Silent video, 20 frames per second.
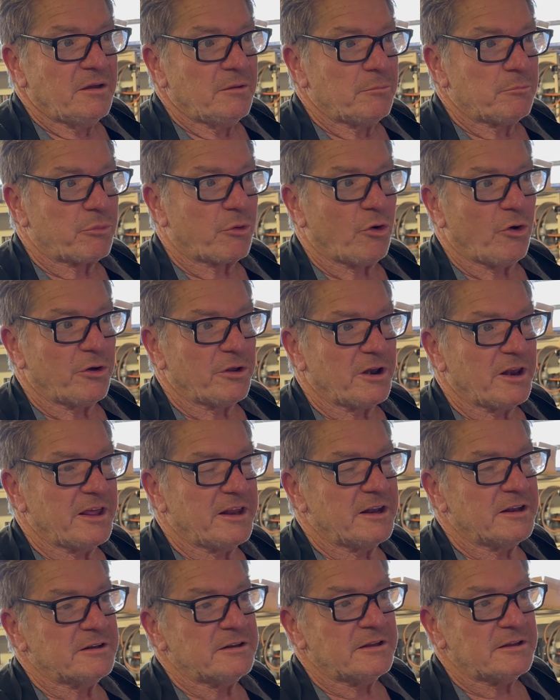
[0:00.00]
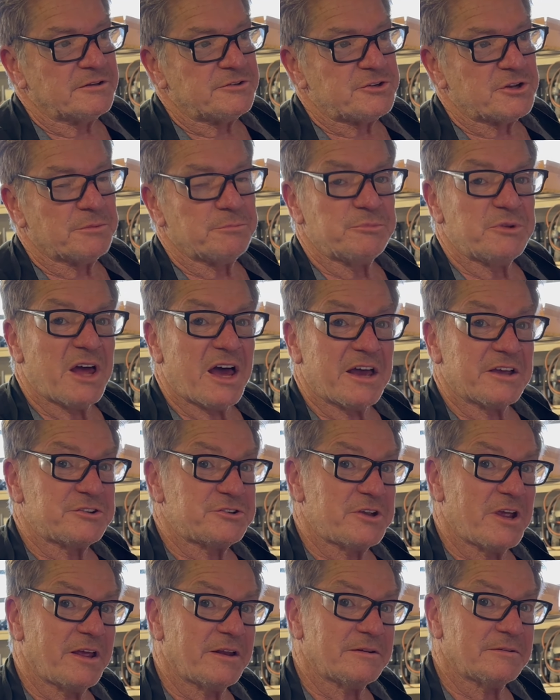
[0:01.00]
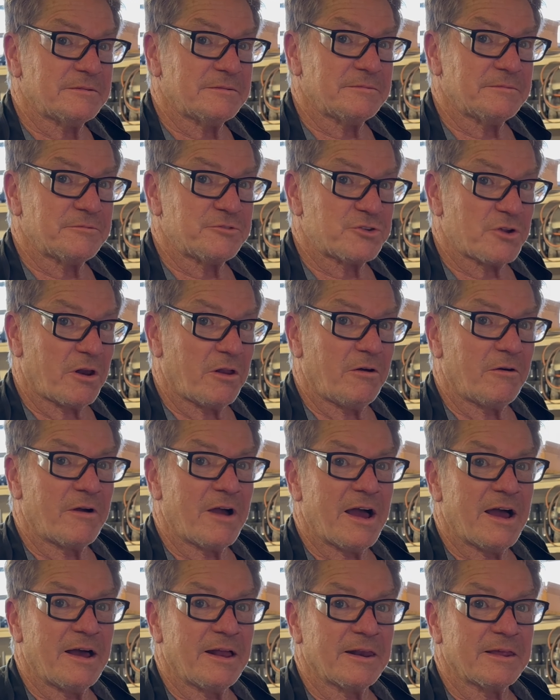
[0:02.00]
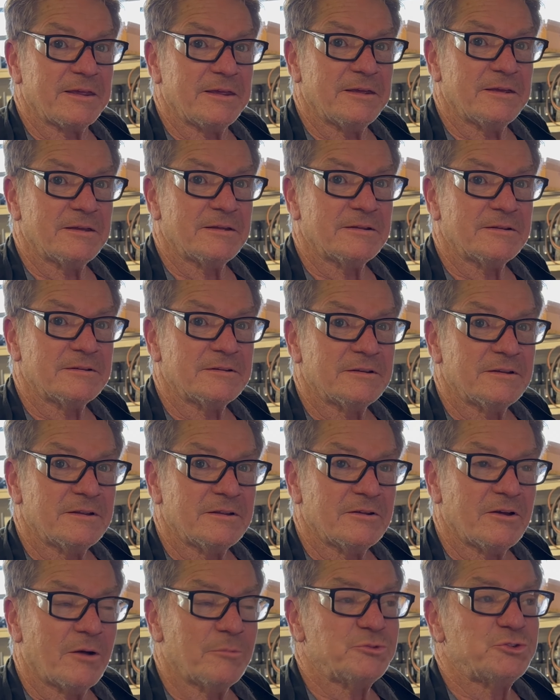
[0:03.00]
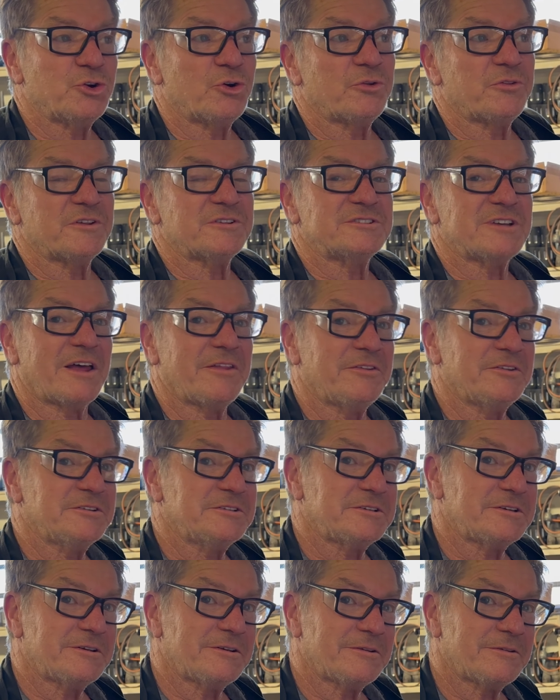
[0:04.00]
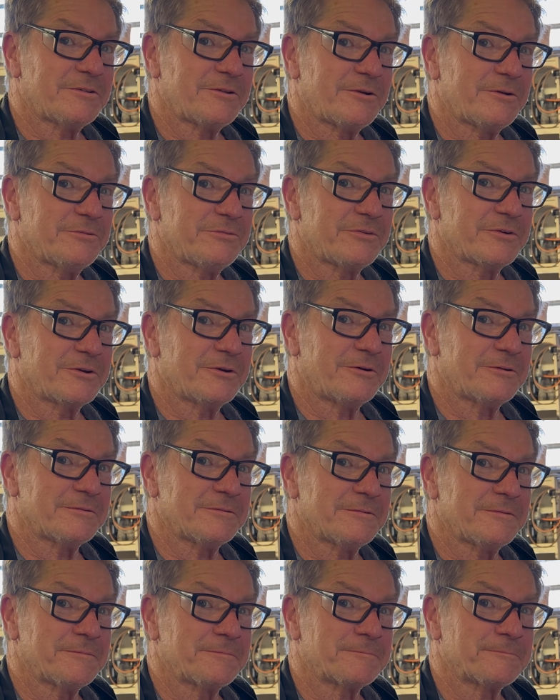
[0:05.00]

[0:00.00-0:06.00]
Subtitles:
Brian Lennon, Jim Darchette, Geelong Harley. I'm sure there's others that I've forgotten.